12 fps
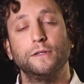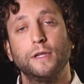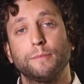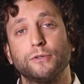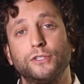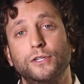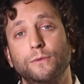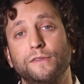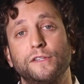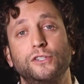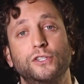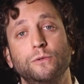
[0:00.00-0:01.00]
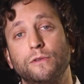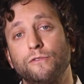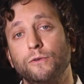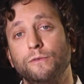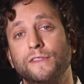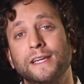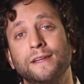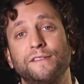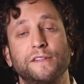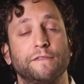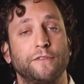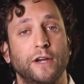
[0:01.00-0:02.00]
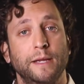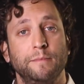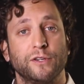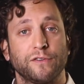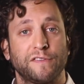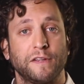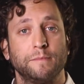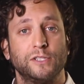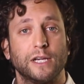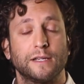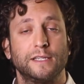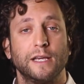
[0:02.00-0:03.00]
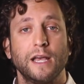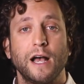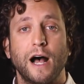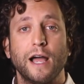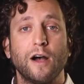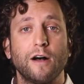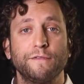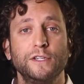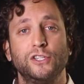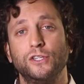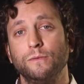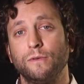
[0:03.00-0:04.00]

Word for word: Number two is to shoot through things to frame your subject. I often